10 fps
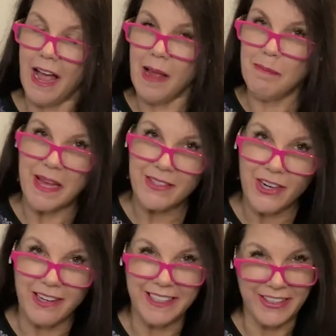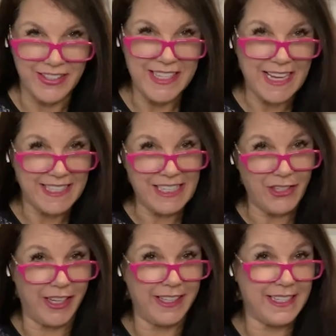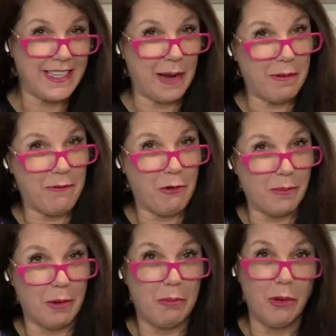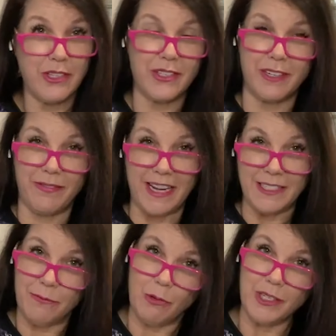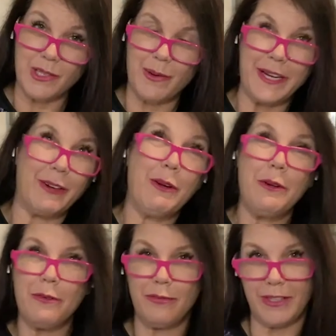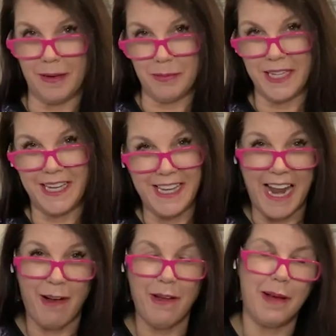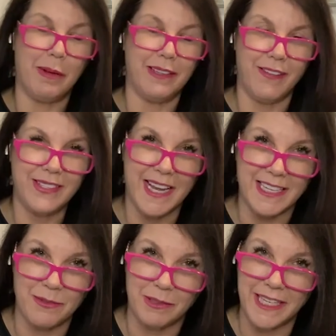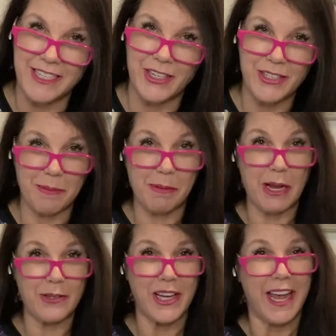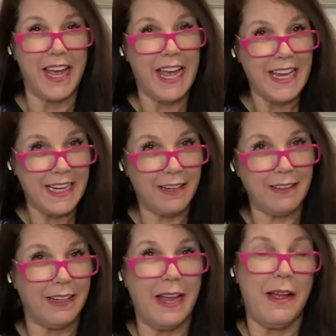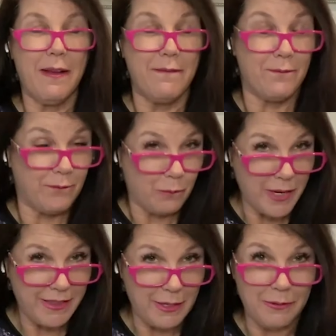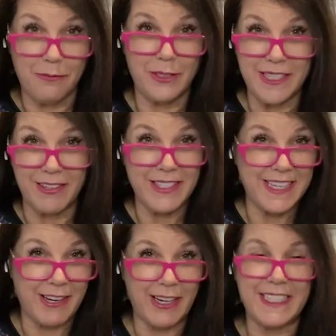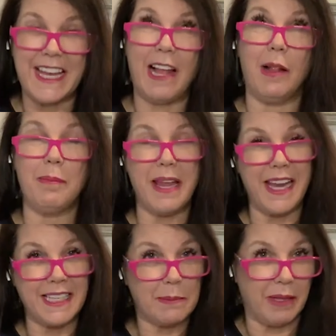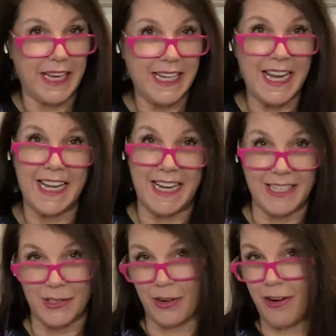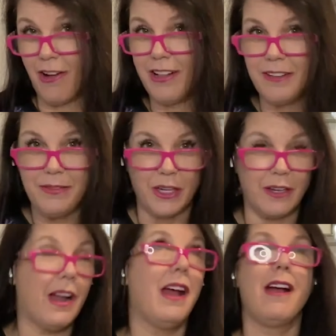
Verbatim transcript: I'm Beth Darling, your sexy genius. I'm a former board certified divorce lawyer who flipped, and now I'm a love, sex, and relationship coach here with you for Sara's Secret to help explain and answer all of your